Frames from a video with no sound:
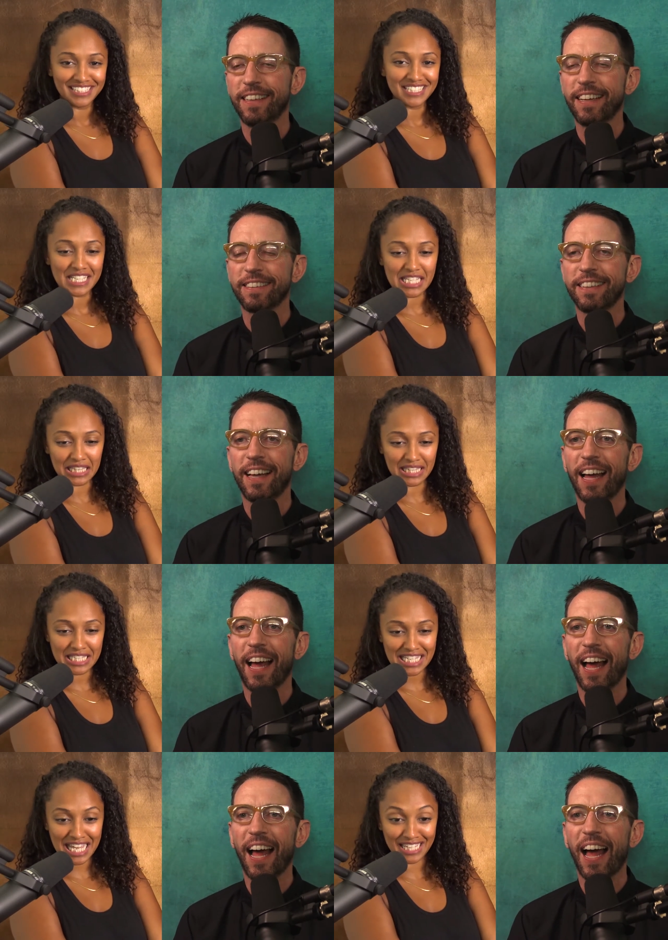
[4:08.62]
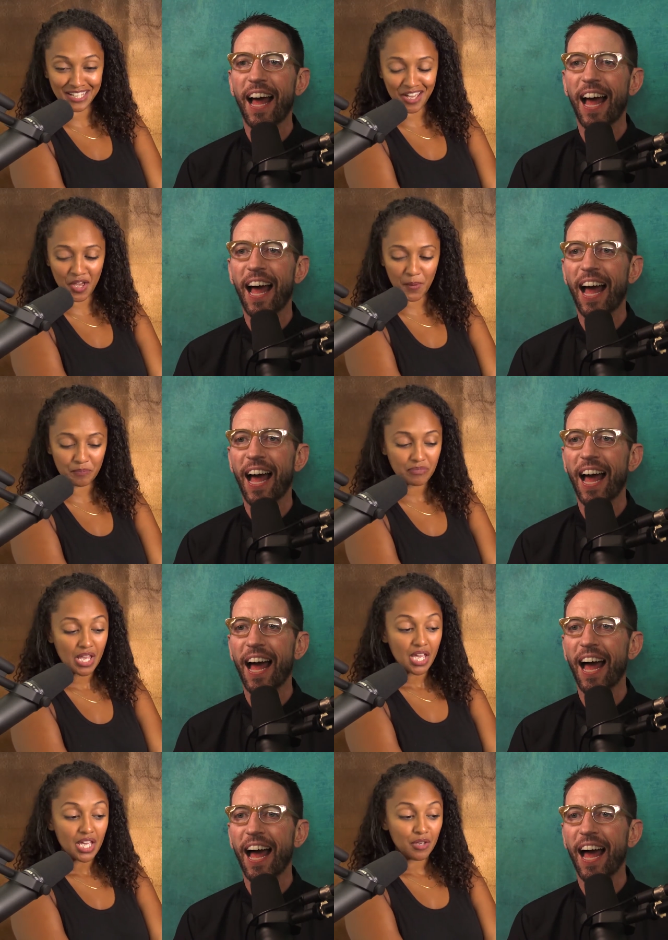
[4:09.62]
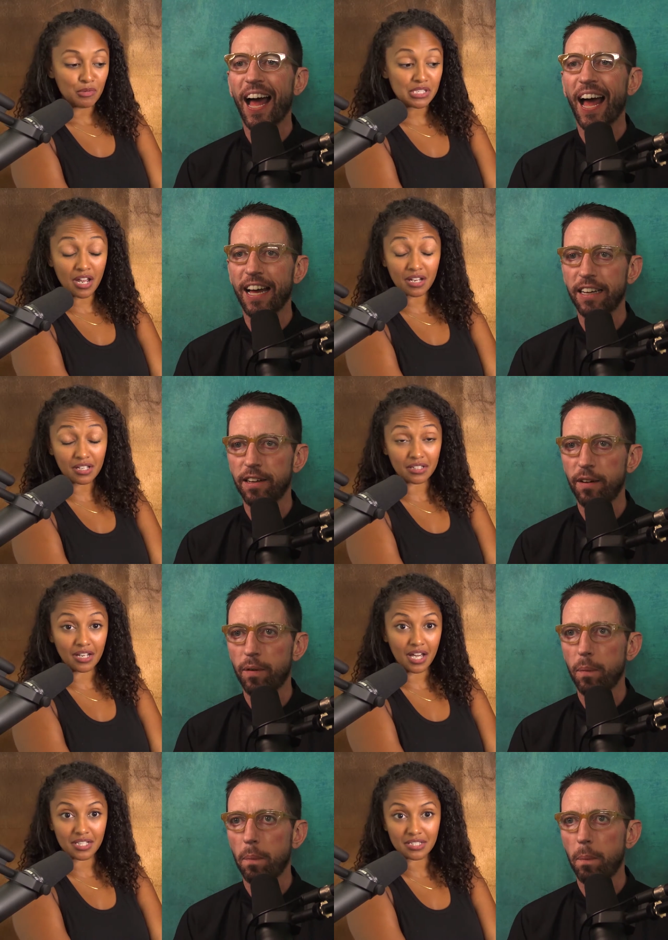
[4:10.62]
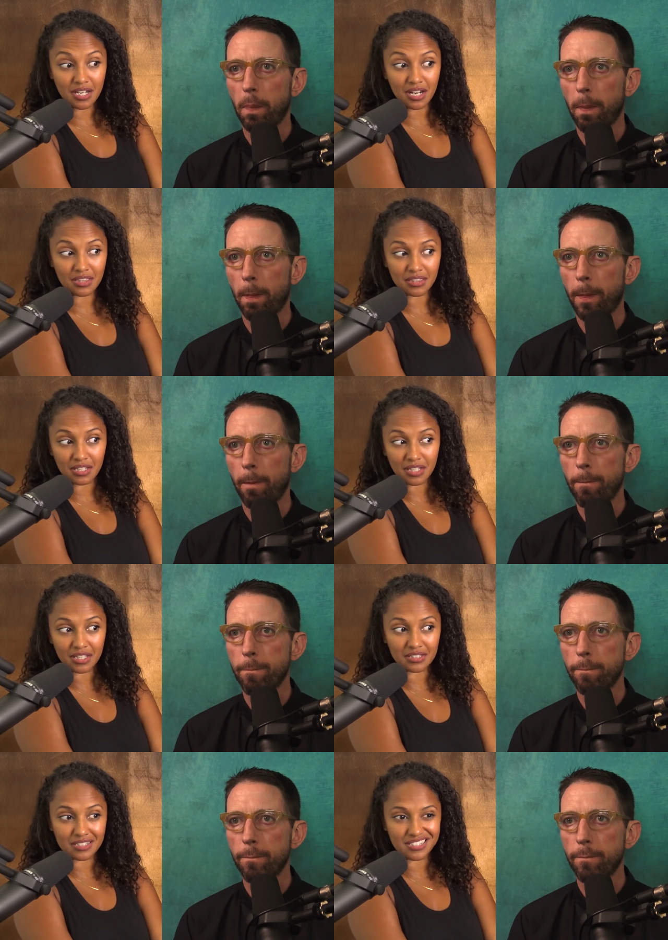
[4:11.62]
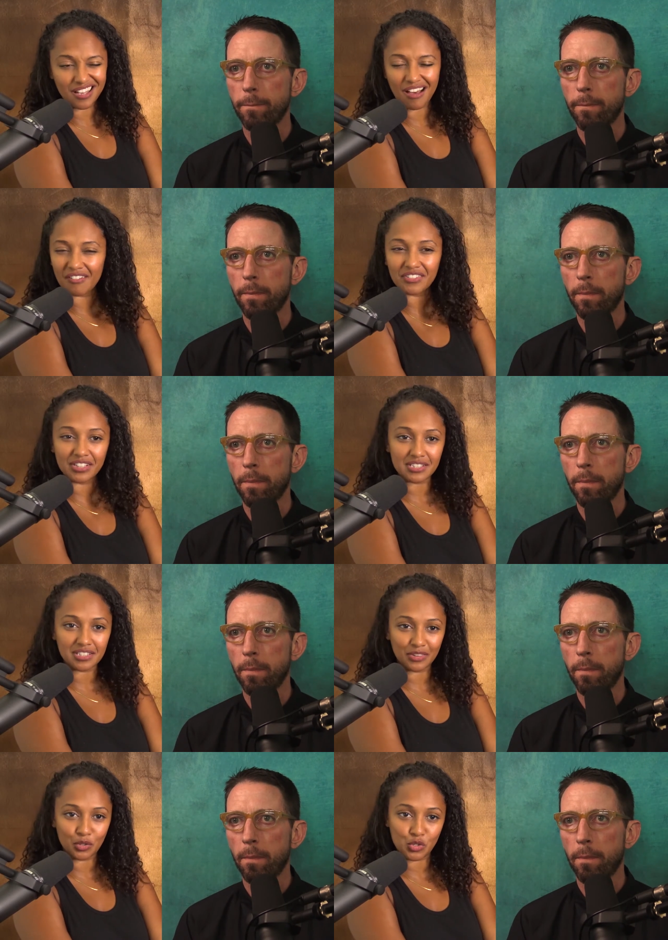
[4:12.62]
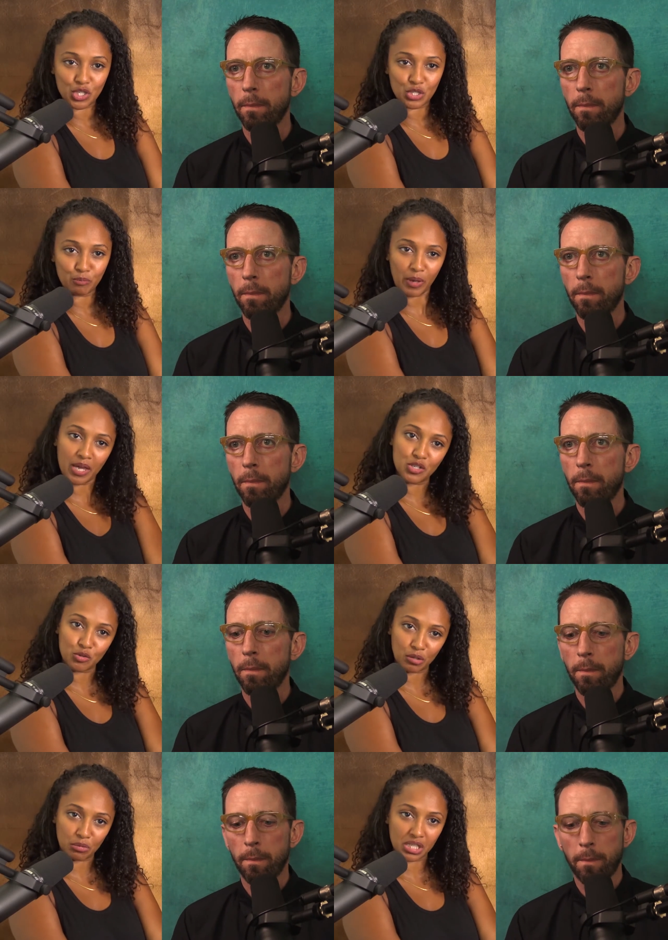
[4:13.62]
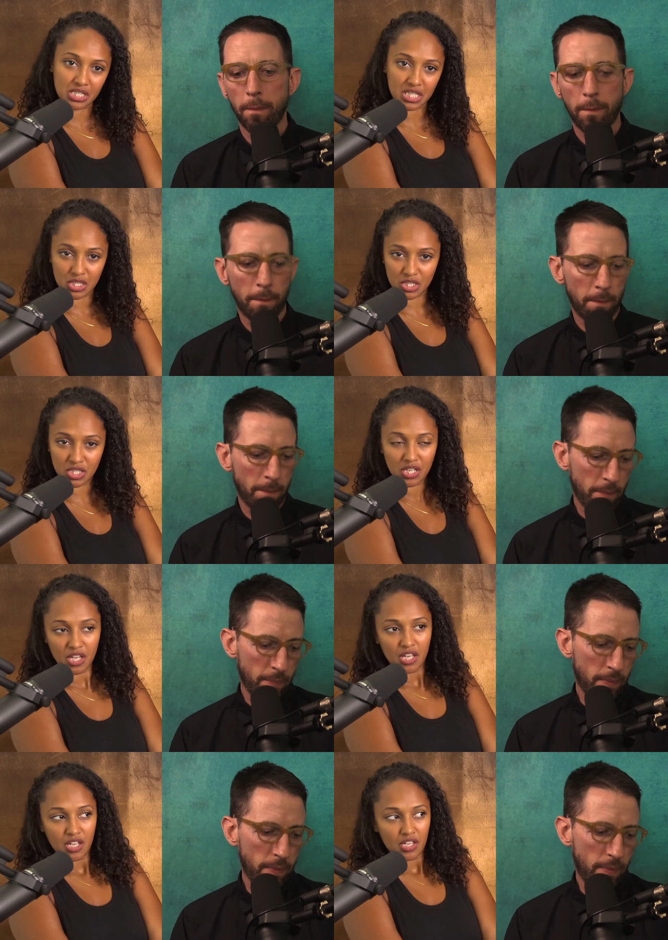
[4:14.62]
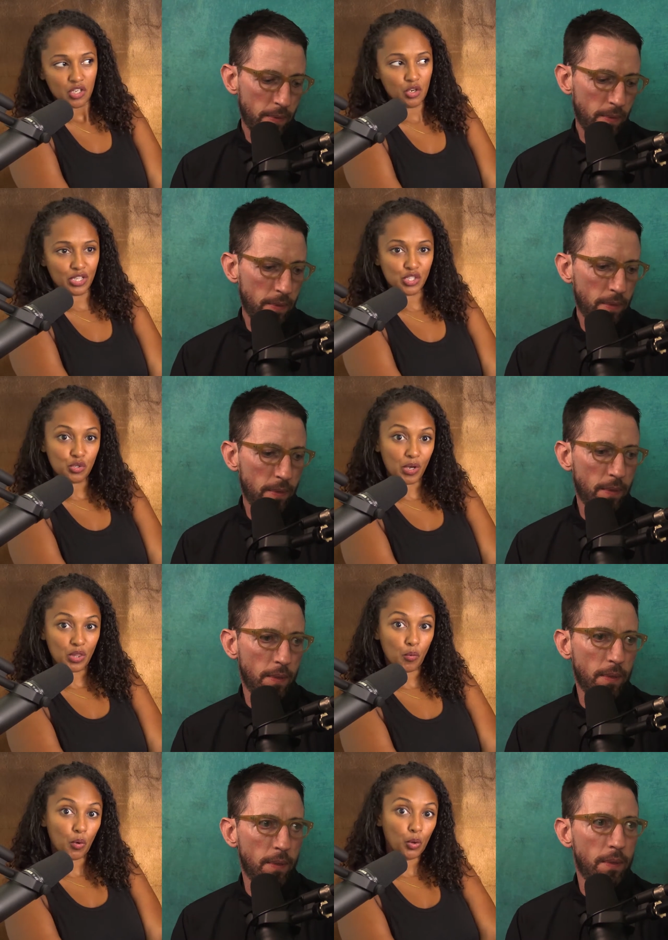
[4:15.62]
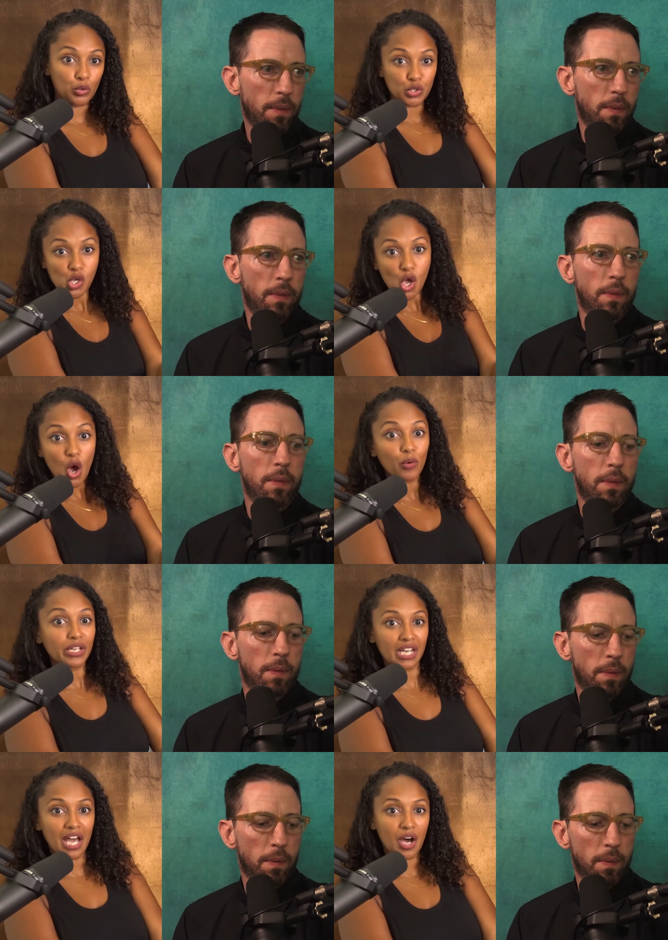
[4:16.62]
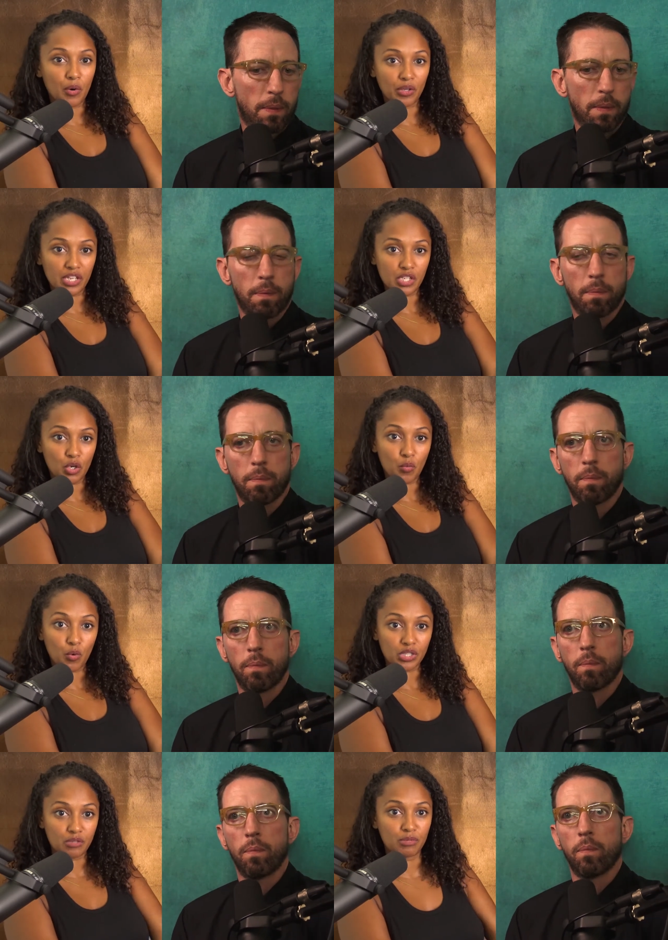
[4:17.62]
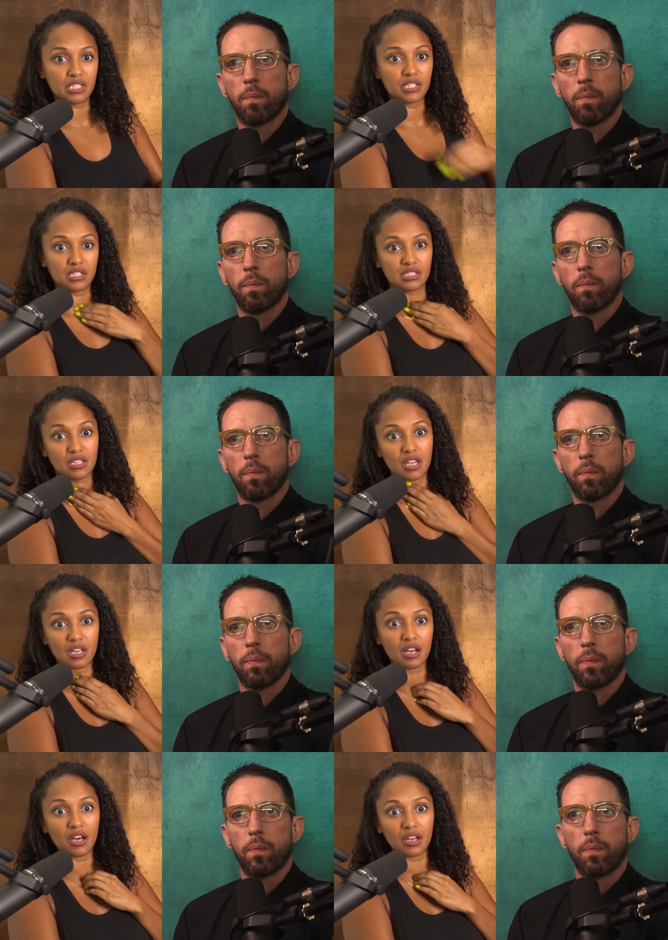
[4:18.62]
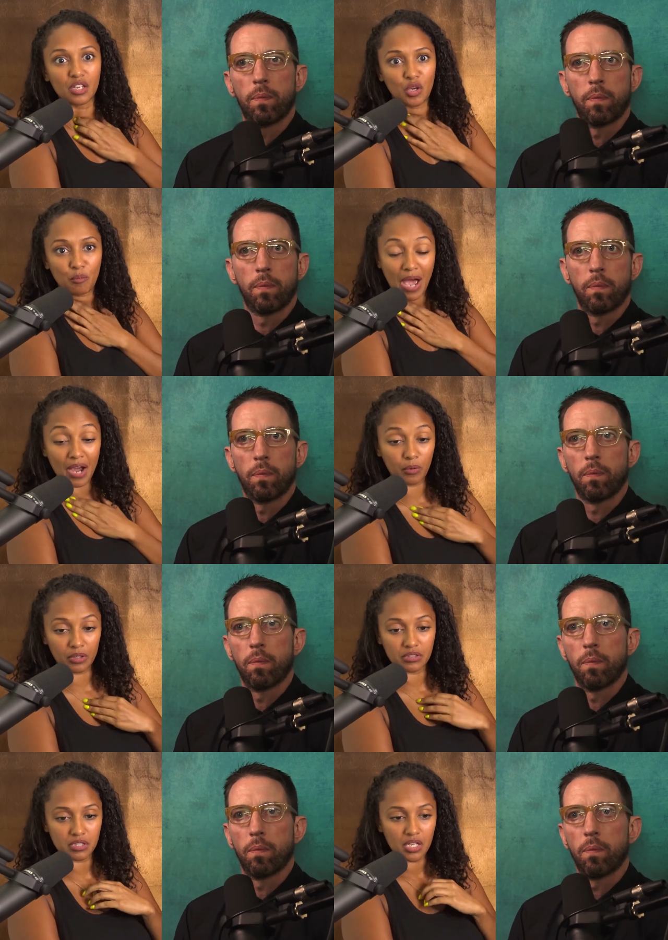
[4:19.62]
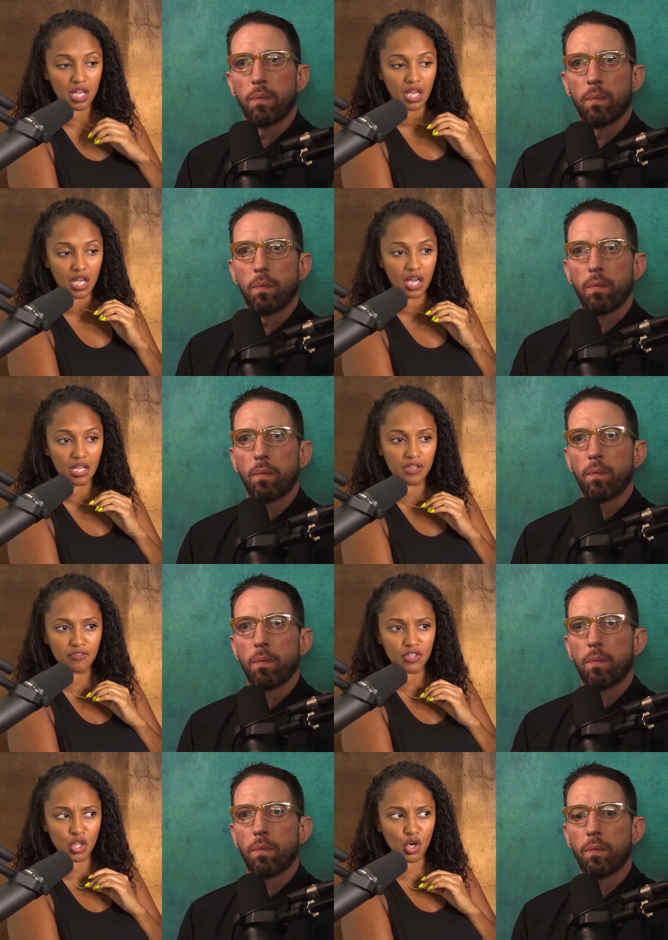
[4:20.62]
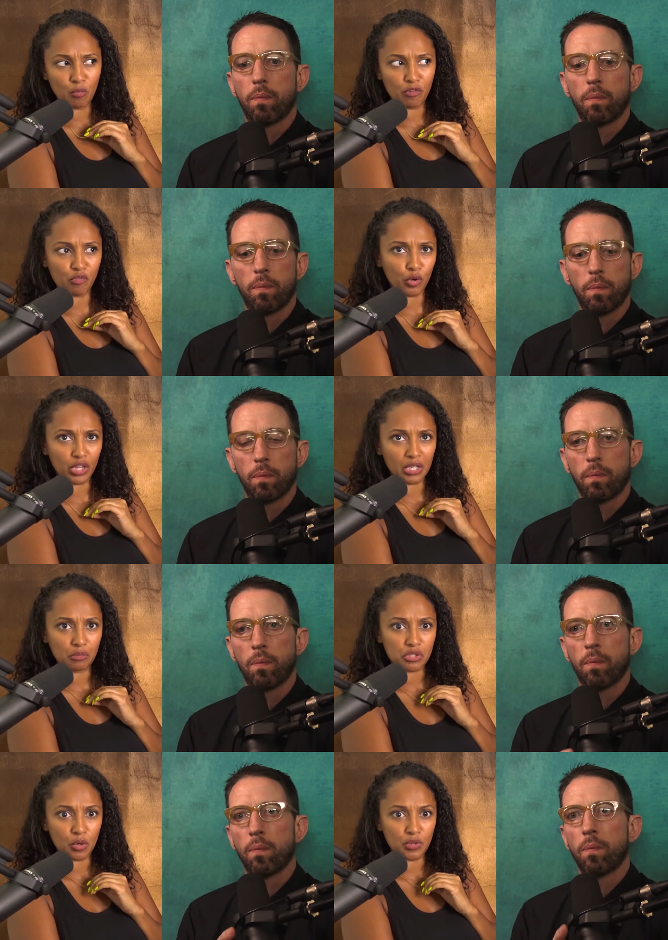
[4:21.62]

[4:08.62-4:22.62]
Speaker 1: Yes, yes. Saying um it was not good. I said I think it's obvious that they're just pandering because there's, you know, that's the way the world's going now, and they don't want to be seen as like, uh, you know, backwards. Even though before that, it was